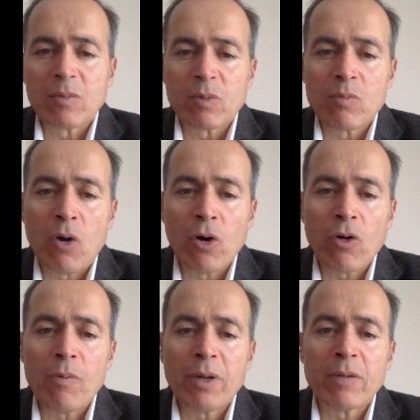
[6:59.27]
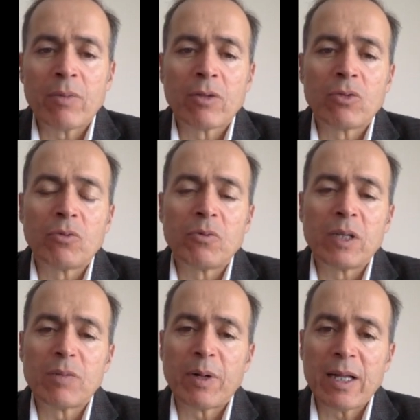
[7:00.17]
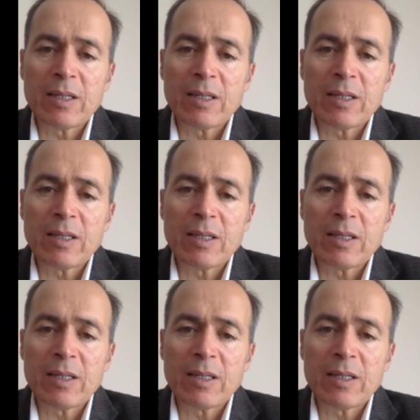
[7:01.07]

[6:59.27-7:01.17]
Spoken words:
more comparable to wheat bread